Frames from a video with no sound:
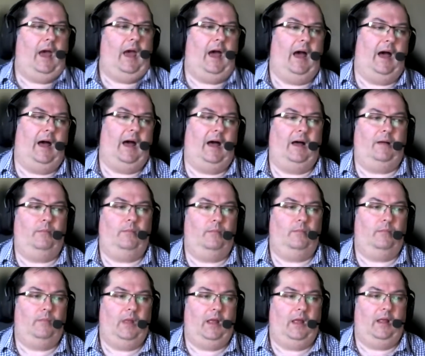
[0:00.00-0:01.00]

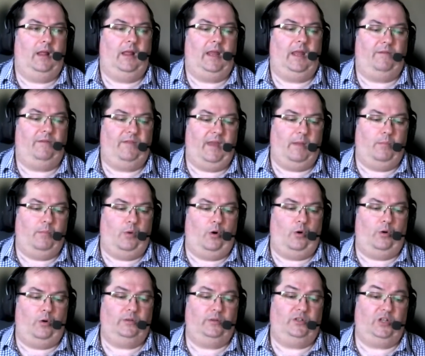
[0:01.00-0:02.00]
Um, if they're
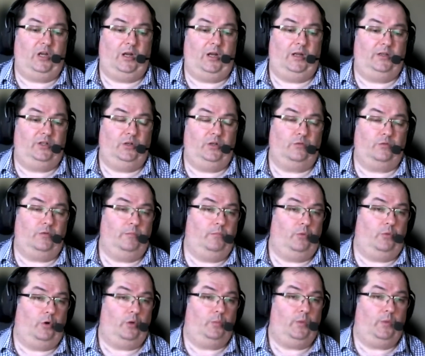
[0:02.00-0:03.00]
born, ch- children
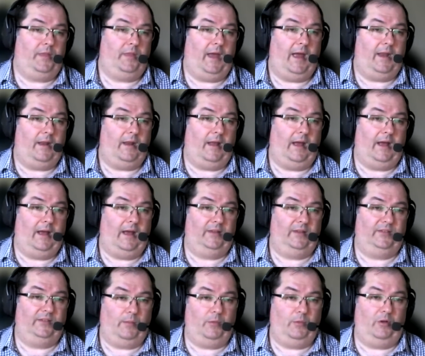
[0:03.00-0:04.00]
born with that are
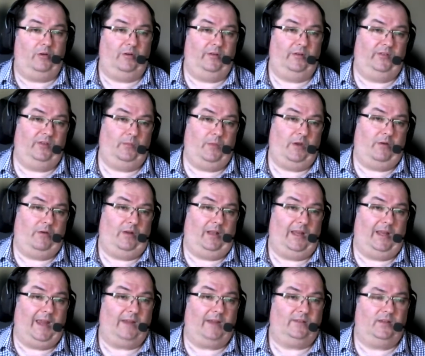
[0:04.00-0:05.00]

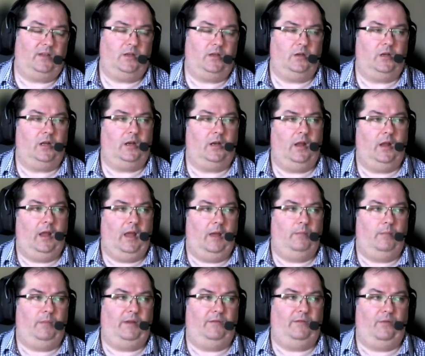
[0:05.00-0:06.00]
summarily executed
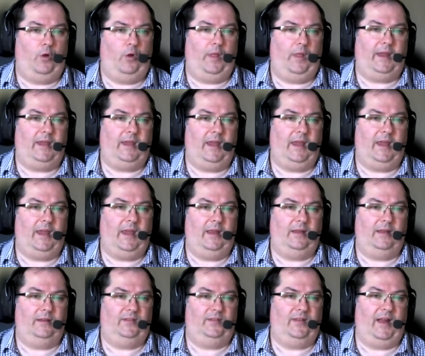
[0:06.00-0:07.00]
before they
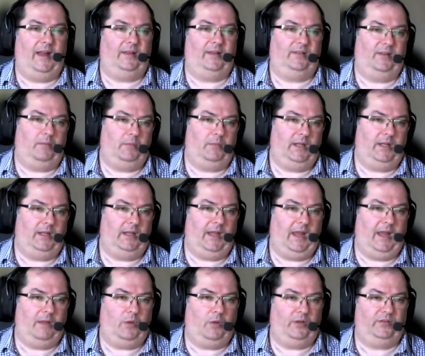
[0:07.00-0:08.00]
can start summoning
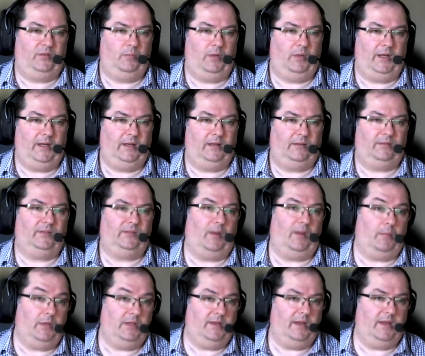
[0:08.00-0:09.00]
and possibly
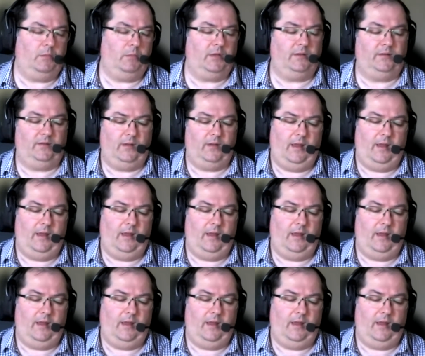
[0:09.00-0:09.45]
summon demons,